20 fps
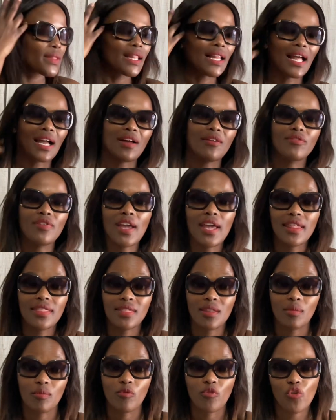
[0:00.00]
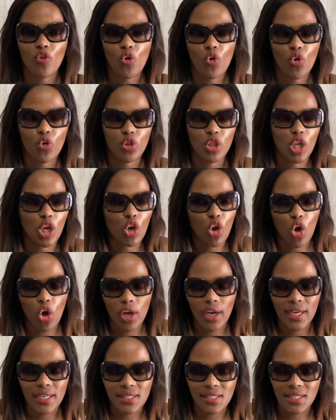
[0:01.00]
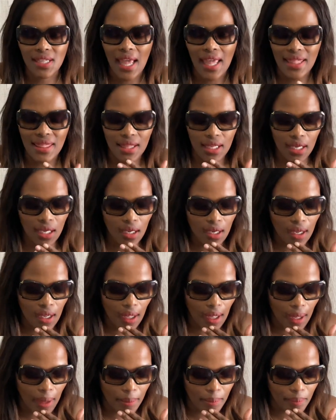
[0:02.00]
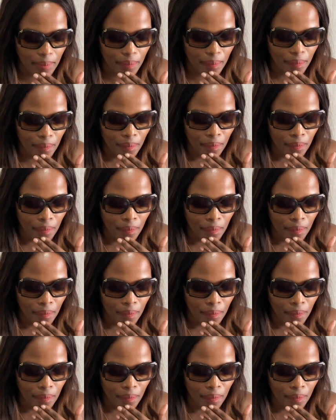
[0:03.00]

Like I've had them for the longest. I think um,